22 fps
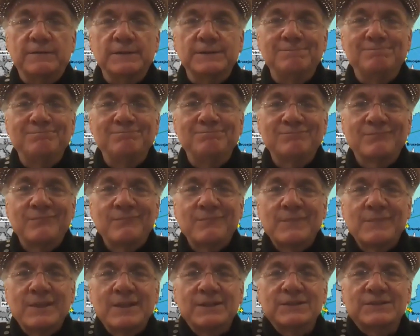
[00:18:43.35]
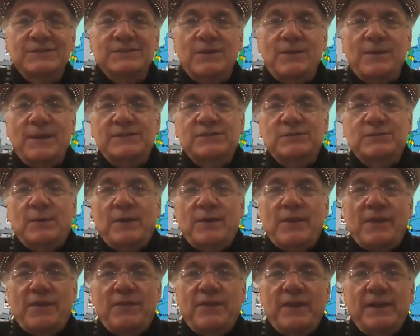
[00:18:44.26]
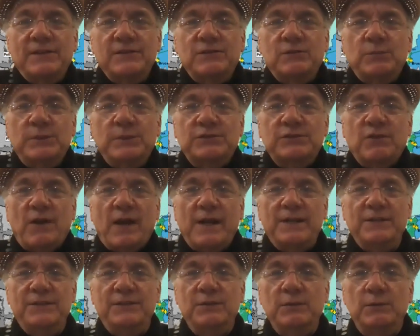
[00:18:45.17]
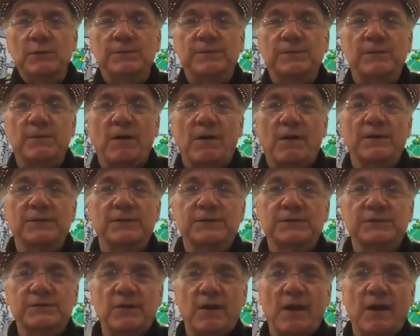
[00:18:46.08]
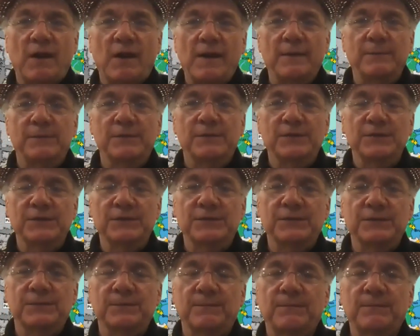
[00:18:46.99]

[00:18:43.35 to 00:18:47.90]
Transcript: And so that's one of the things we try to do for our tribes is,